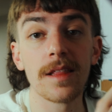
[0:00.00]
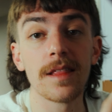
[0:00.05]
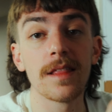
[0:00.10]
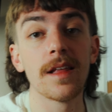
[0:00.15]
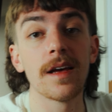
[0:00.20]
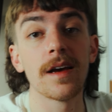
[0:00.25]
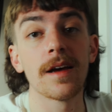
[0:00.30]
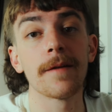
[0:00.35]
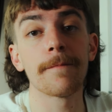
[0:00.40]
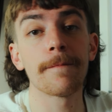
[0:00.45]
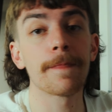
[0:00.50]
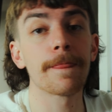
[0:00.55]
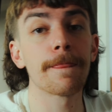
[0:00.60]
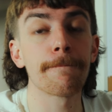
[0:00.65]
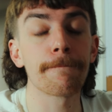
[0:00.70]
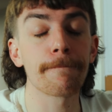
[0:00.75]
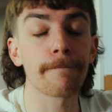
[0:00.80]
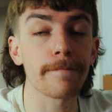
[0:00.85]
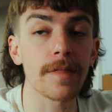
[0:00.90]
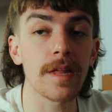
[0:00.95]
that
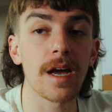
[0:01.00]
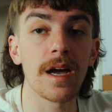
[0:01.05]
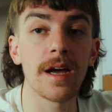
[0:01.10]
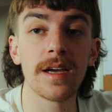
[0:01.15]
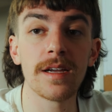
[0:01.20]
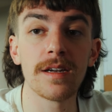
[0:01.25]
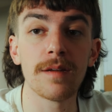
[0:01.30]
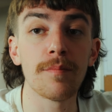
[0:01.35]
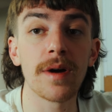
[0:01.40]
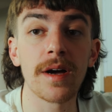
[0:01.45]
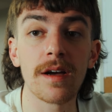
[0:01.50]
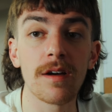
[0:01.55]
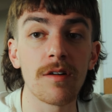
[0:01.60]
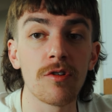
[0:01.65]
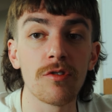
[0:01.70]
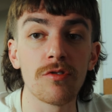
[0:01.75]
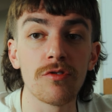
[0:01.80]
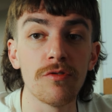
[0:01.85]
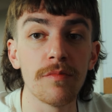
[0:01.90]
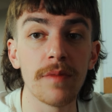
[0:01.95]
I had to buy a
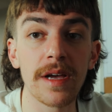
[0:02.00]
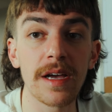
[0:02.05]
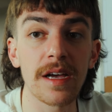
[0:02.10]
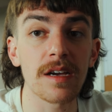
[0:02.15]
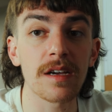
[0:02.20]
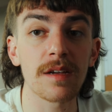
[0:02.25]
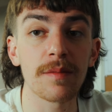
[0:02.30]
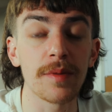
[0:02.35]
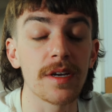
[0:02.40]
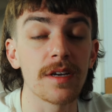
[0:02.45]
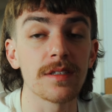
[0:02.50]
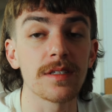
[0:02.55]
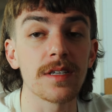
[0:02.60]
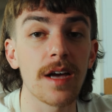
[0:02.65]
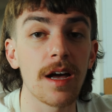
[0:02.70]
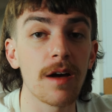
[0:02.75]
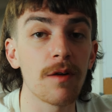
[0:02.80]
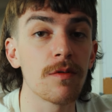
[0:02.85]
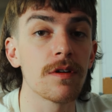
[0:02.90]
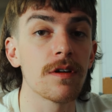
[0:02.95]
whole new Mac because I
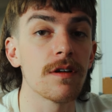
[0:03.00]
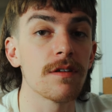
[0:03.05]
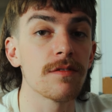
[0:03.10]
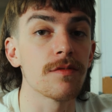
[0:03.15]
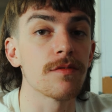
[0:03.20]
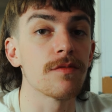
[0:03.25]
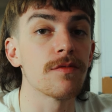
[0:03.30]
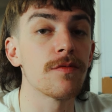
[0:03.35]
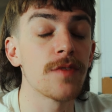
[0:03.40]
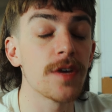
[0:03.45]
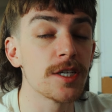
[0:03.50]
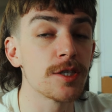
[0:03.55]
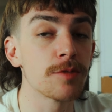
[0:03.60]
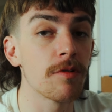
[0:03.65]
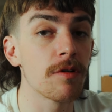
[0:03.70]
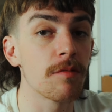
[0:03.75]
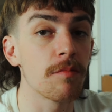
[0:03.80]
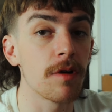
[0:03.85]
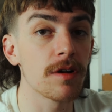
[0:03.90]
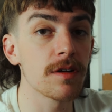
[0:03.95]
got one off of
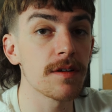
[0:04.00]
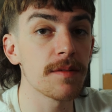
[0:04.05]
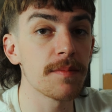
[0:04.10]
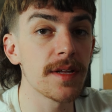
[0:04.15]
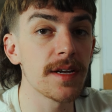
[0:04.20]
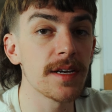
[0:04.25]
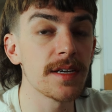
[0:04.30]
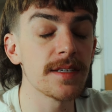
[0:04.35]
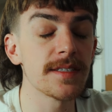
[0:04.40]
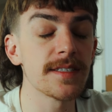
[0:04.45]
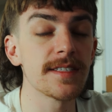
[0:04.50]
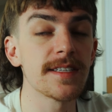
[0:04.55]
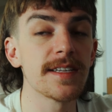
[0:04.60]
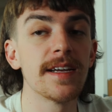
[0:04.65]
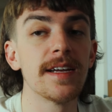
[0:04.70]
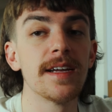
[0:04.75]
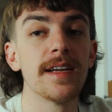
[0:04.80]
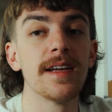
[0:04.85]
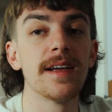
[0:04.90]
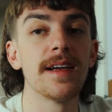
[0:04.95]
Facebook Marketplace,
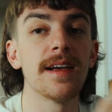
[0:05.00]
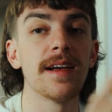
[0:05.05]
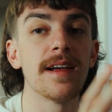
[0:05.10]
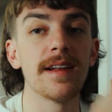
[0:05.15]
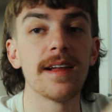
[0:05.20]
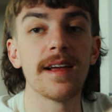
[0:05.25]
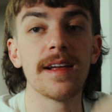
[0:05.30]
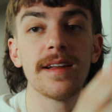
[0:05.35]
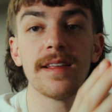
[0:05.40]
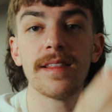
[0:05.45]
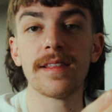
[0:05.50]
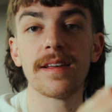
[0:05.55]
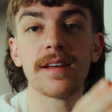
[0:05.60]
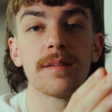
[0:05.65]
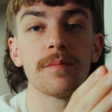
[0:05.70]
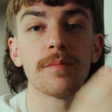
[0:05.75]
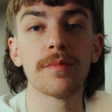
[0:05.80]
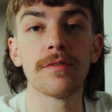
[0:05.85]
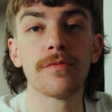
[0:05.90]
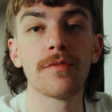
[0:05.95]
and
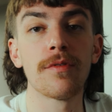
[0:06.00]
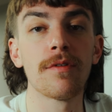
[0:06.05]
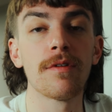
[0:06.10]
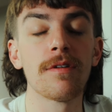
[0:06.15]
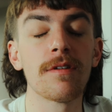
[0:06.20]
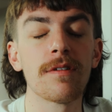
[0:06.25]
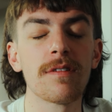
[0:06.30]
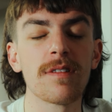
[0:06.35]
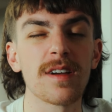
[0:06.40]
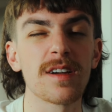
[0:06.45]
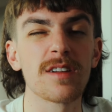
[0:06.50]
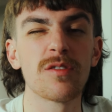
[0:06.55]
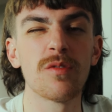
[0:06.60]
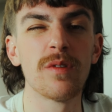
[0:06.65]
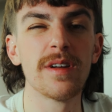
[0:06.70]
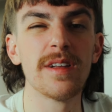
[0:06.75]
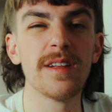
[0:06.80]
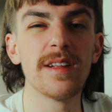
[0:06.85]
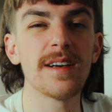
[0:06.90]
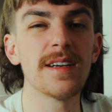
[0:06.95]
anything before like
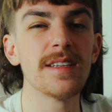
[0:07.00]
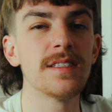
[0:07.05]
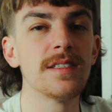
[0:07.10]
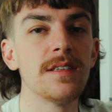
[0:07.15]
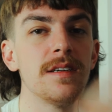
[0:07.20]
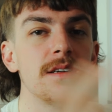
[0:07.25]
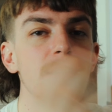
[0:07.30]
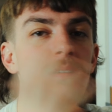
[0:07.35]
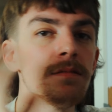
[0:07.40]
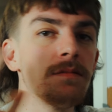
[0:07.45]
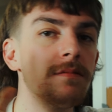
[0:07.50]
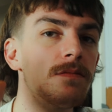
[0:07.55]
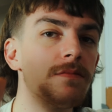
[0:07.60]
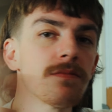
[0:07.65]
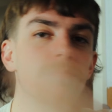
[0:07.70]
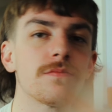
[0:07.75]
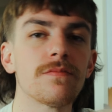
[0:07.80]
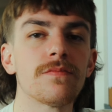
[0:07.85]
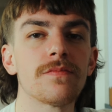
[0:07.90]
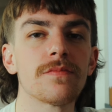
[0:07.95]
2019
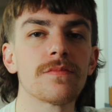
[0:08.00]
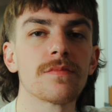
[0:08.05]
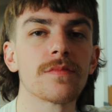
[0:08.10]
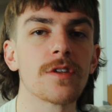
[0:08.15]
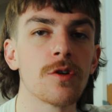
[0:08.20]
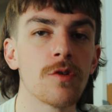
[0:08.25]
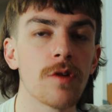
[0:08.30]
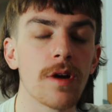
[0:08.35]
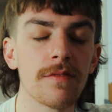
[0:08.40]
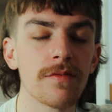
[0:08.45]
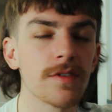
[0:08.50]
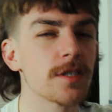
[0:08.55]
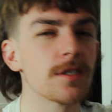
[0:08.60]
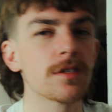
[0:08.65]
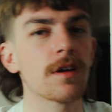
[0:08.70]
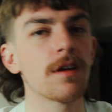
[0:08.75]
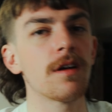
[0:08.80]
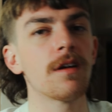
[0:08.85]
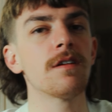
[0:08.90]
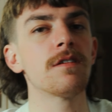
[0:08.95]

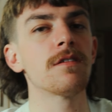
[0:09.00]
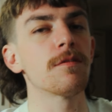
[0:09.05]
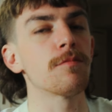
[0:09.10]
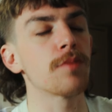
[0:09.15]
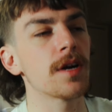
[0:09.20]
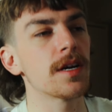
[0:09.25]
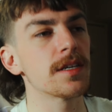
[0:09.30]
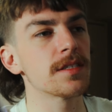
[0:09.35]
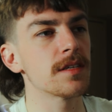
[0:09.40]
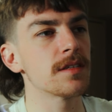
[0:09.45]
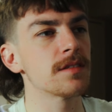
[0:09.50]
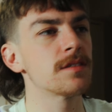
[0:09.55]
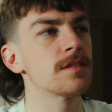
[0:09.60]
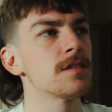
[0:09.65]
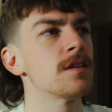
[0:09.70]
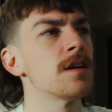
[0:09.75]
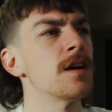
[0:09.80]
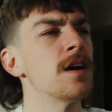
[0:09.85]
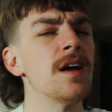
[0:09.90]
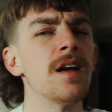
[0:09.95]
graphics card or
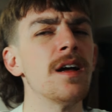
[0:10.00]
processor,